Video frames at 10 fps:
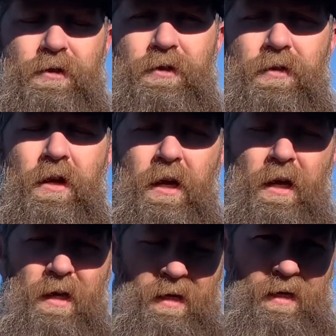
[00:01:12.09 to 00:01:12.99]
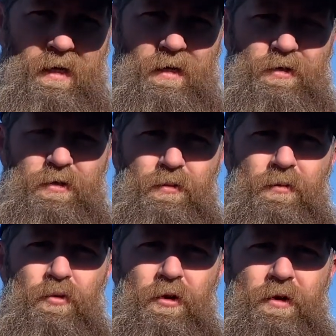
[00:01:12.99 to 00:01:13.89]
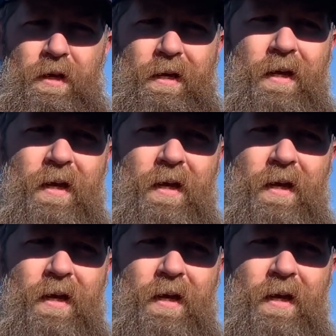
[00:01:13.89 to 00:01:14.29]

soon. And just one more thing.